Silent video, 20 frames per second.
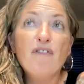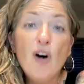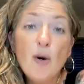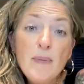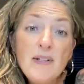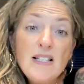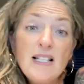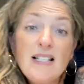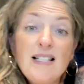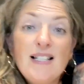
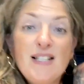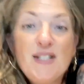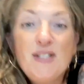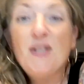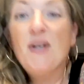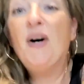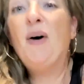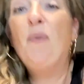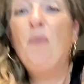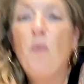pharmacist
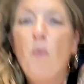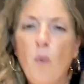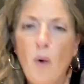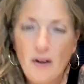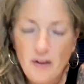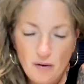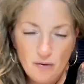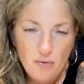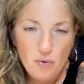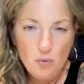is a
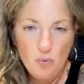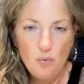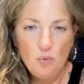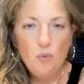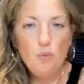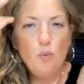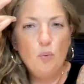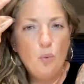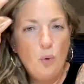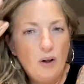wonderful,
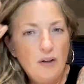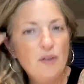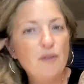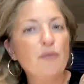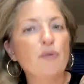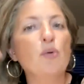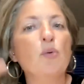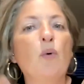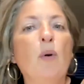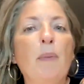
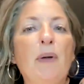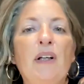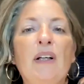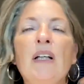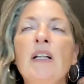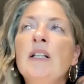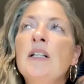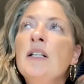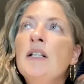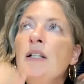wonderful
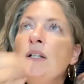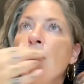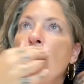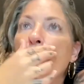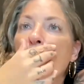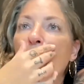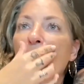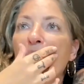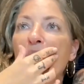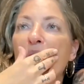woman
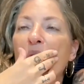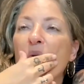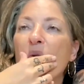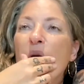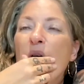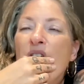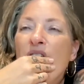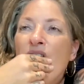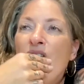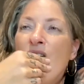
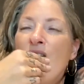who